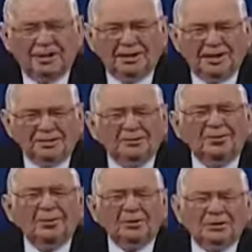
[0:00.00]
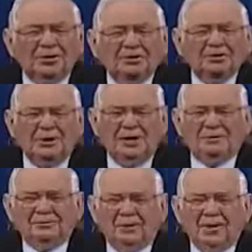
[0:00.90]
I, I don't know, where do you
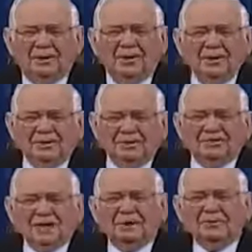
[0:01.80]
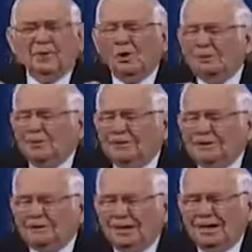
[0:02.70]
dwell? Does that rope of
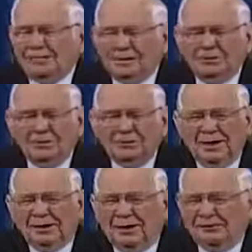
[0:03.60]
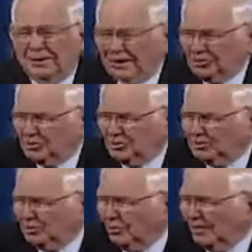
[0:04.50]
his love that we read of a lecture
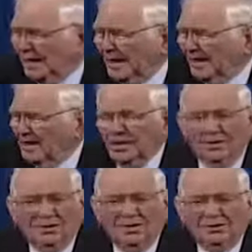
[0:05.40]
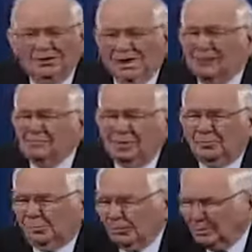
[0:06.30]
or so back, where he says, I'm going
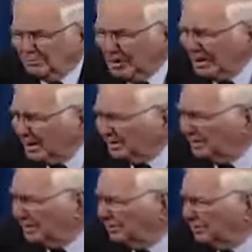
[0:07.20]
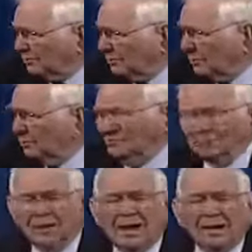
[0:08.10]
to pull them right out of there with a rope
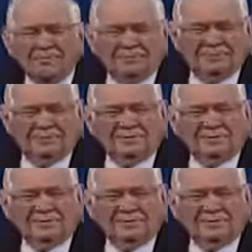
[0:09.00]
of love?